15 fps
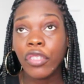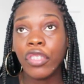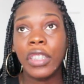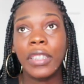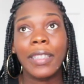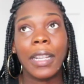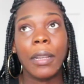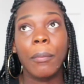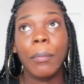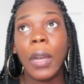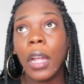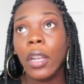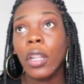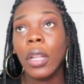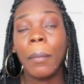She didn't take a
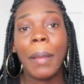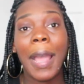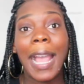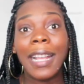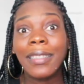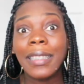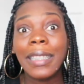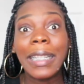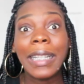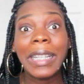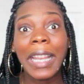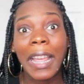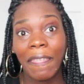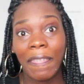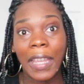bottle, a passy,
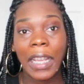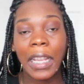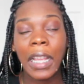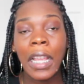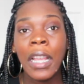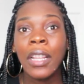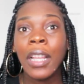nothing.